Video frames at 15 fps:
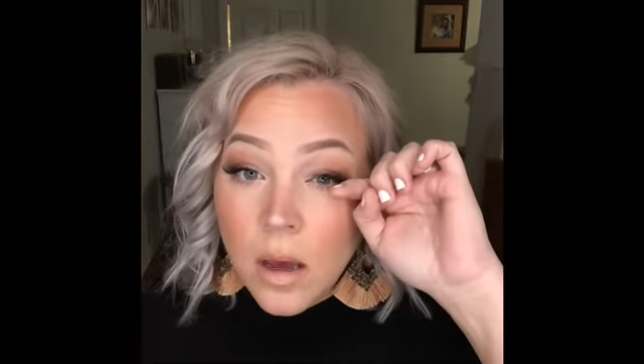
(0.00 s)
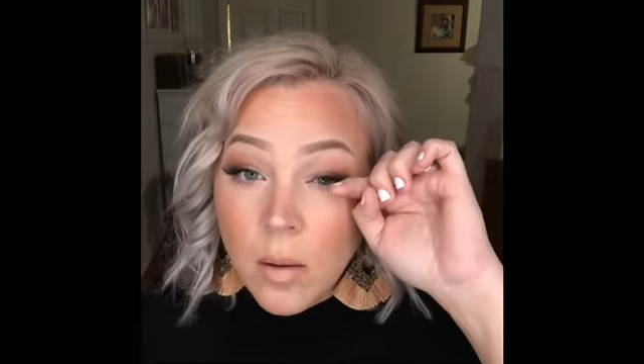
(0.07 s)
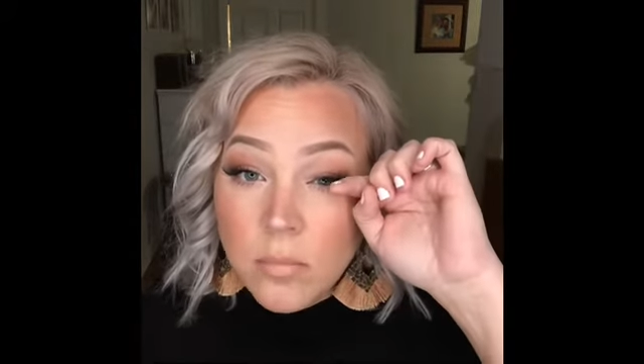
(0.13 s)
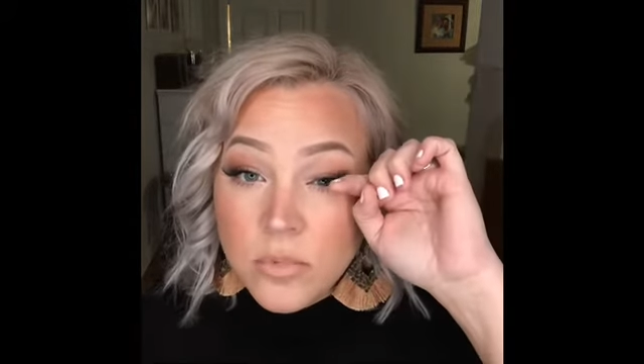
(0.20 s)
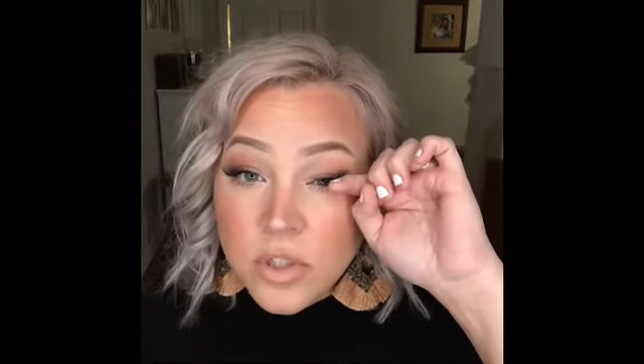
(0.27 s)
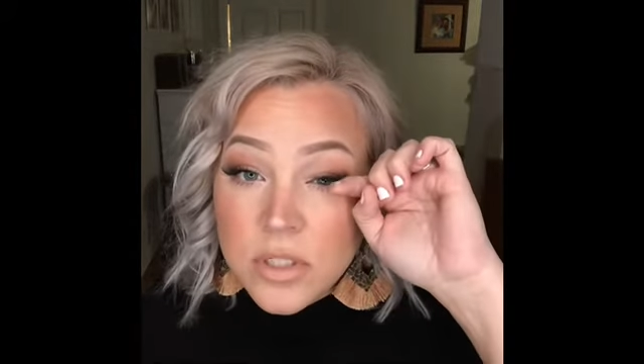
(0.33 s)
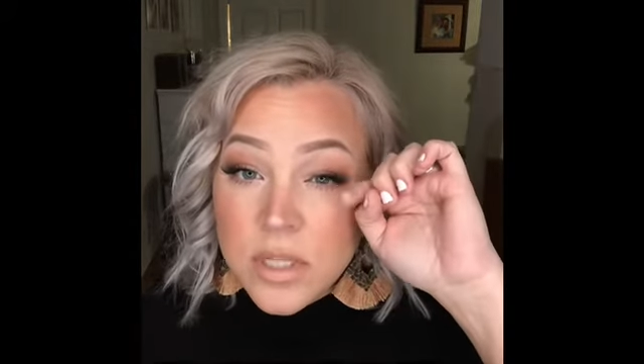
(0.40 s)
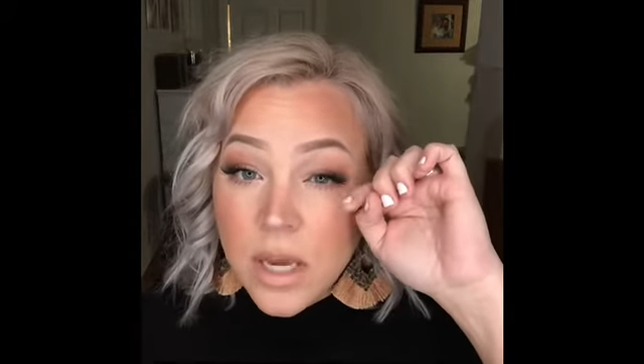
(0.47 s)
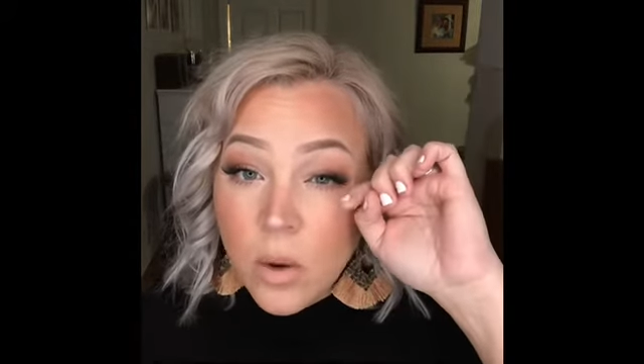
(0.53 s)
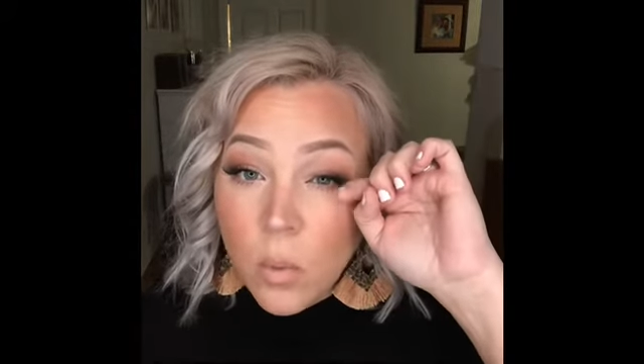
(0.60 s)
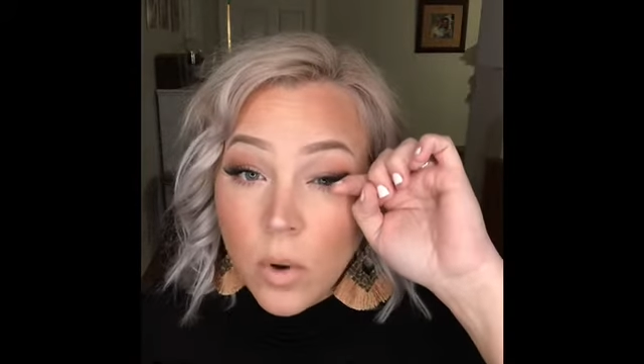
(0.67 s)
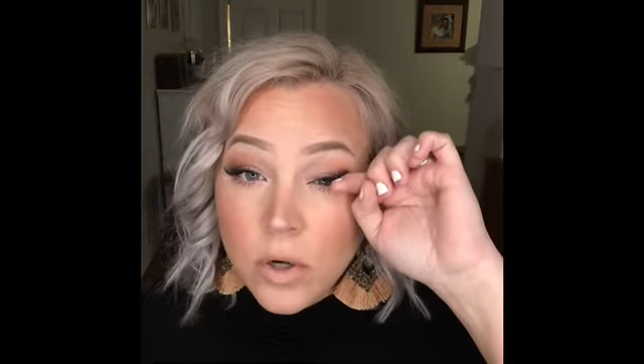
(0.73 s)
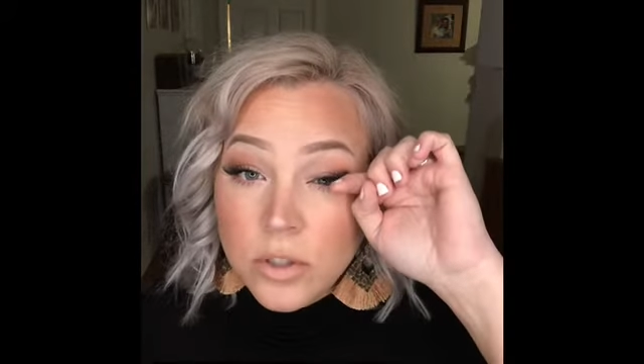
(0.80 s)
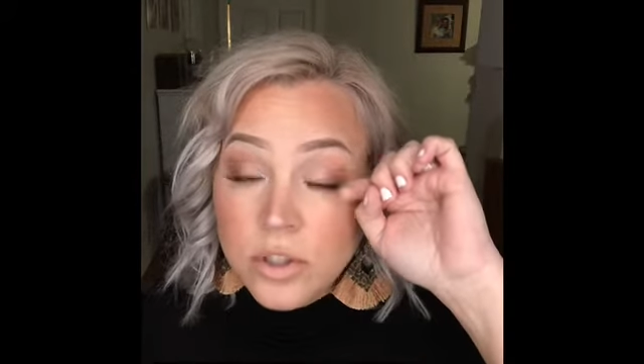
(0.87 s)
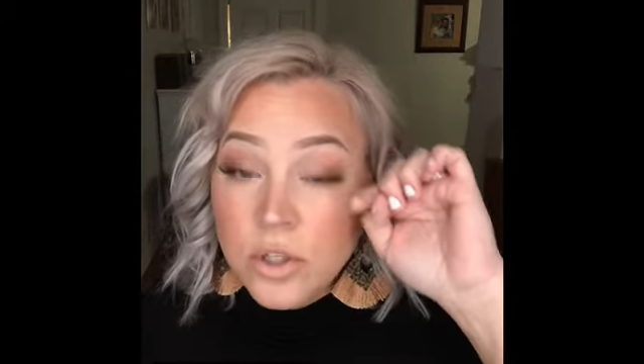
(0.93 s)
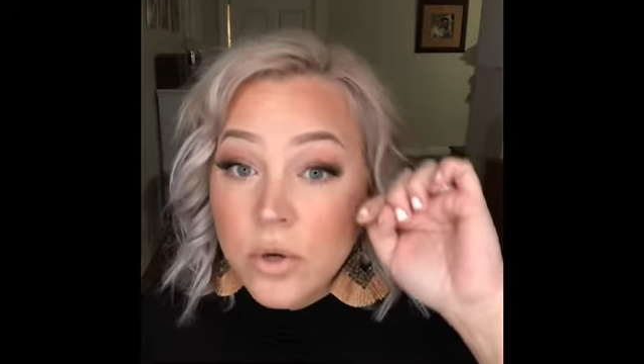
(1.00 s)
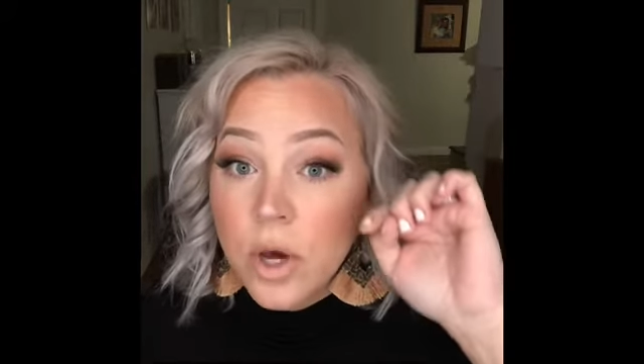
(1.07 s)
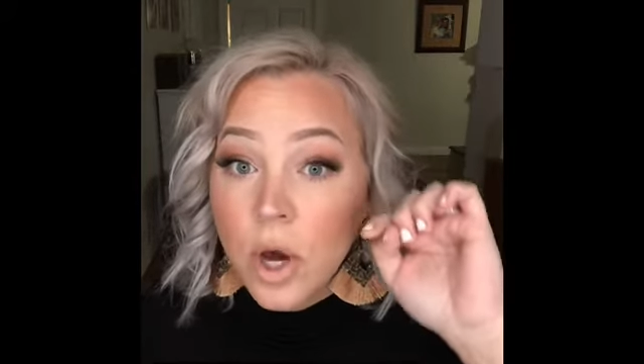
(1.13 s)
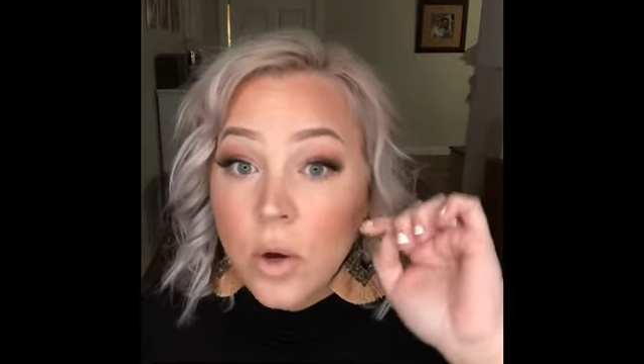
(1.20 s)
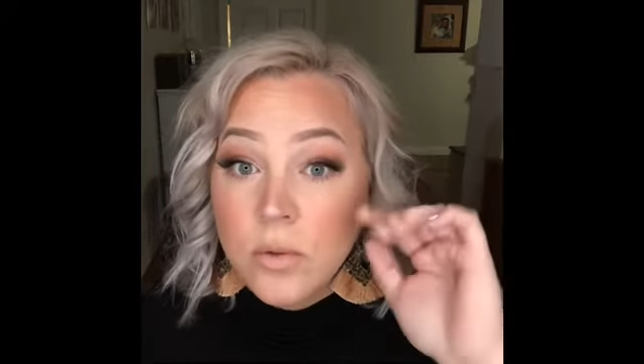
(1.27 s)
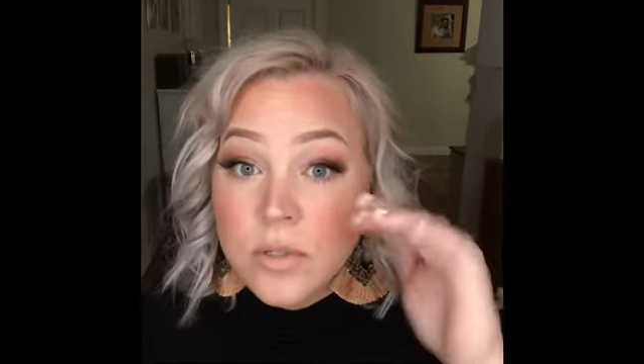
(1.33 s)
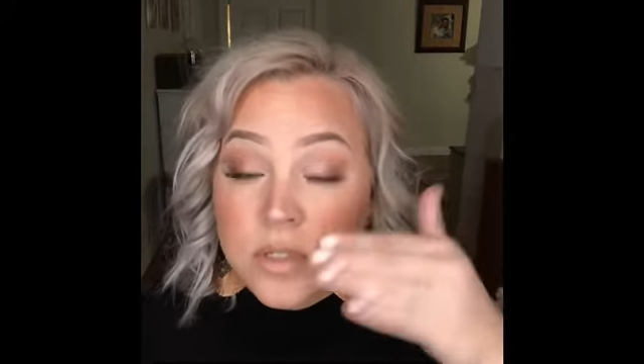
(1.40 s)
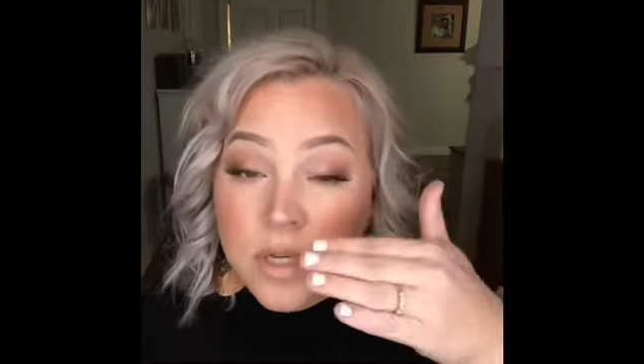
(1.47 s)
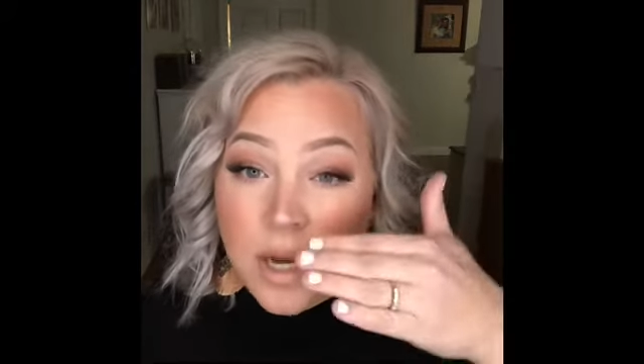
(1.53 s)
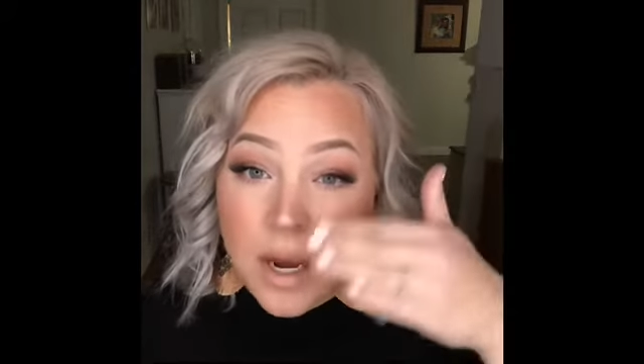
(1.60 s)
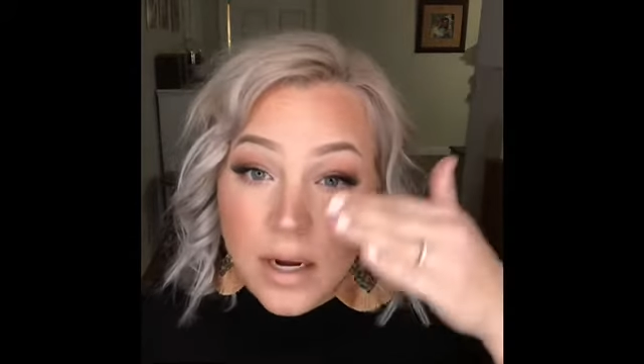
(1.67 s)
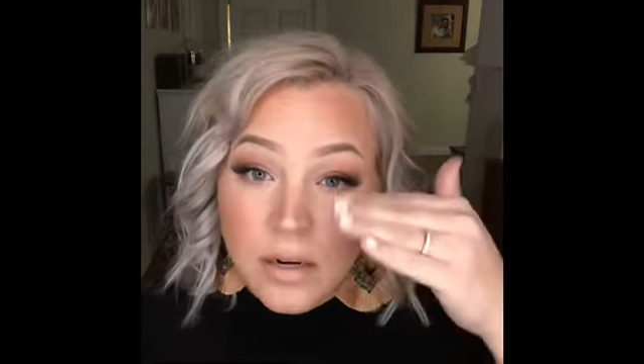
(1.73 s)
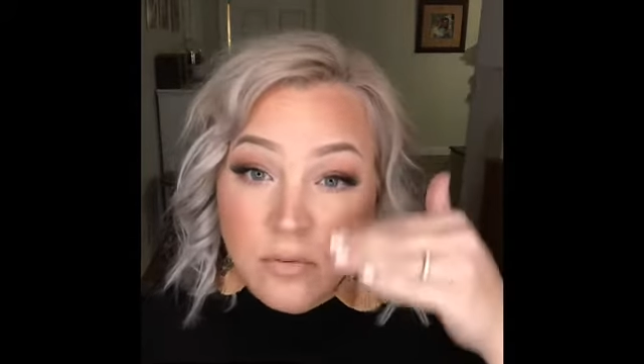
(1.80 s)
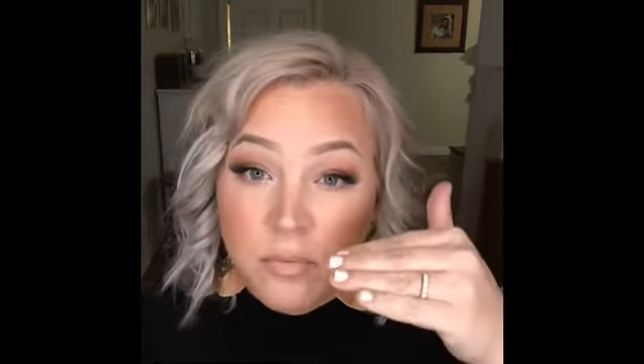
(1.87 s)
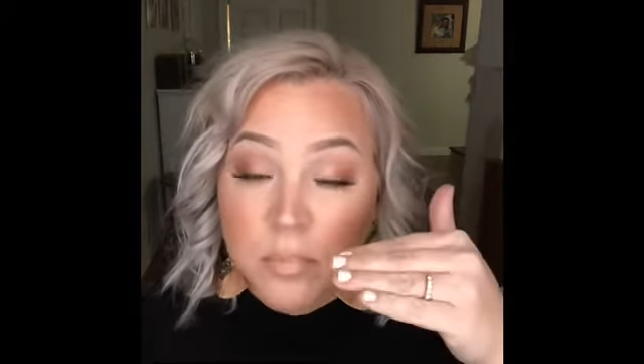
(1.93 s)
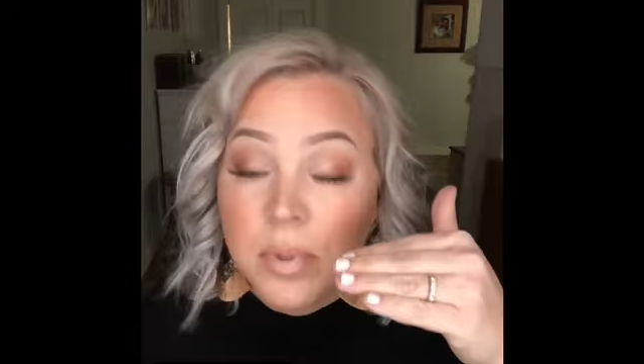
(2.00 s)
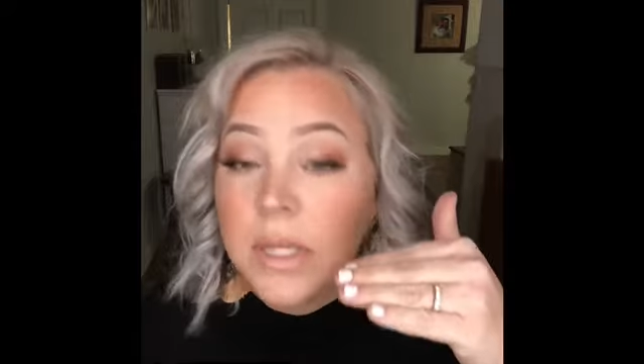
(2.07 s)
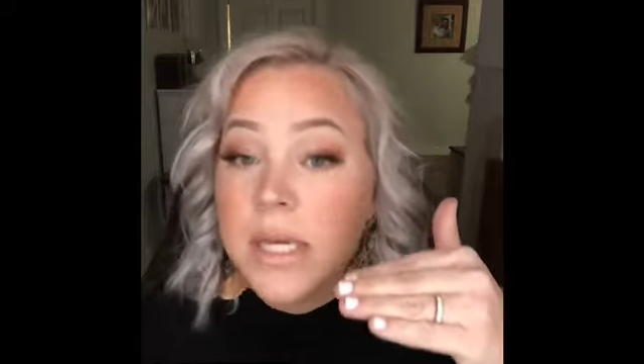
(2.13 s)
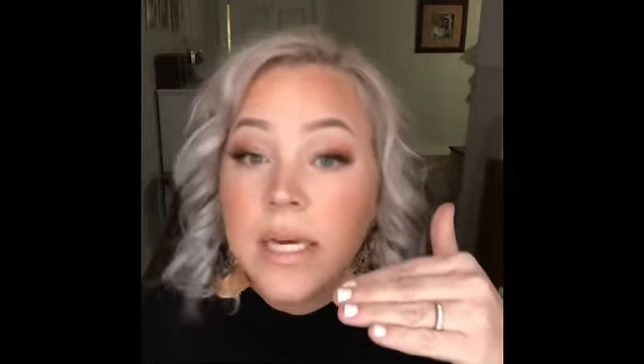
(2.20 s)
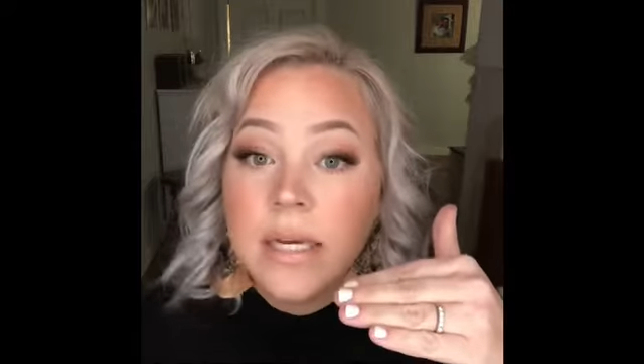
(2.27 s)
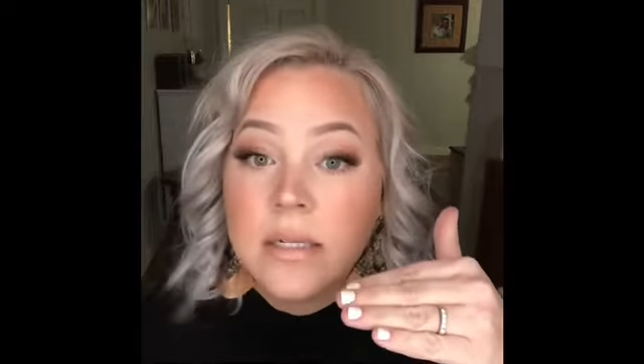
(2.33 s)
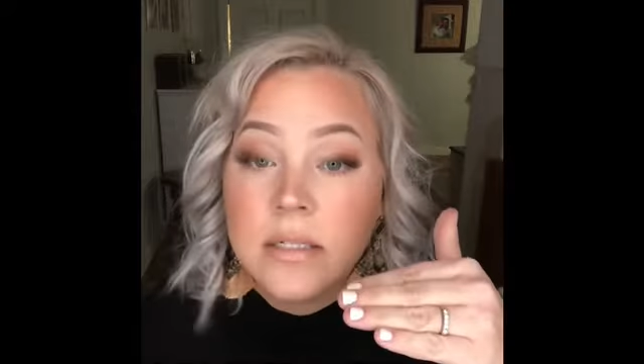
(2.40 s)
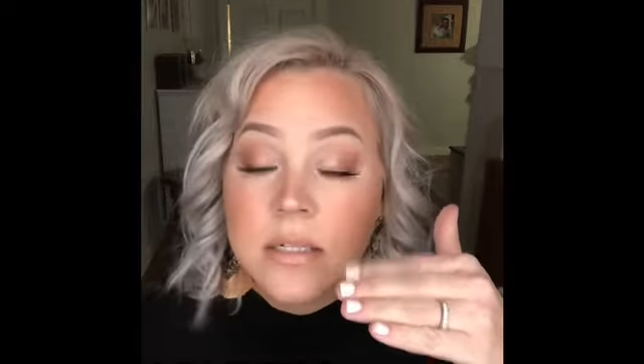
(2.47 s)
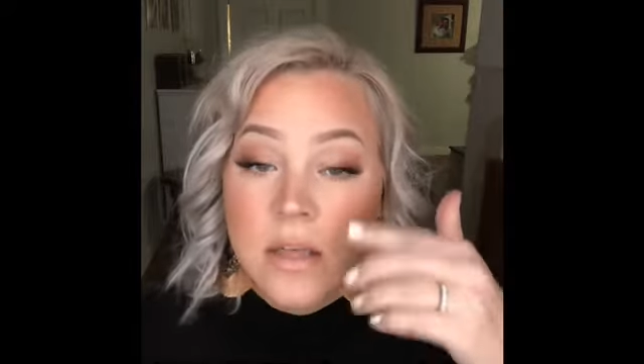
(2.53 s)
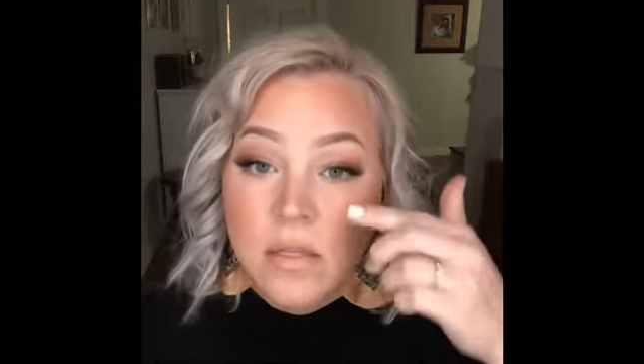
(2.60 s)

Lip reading: just like 1 or 2 coats to kind of blend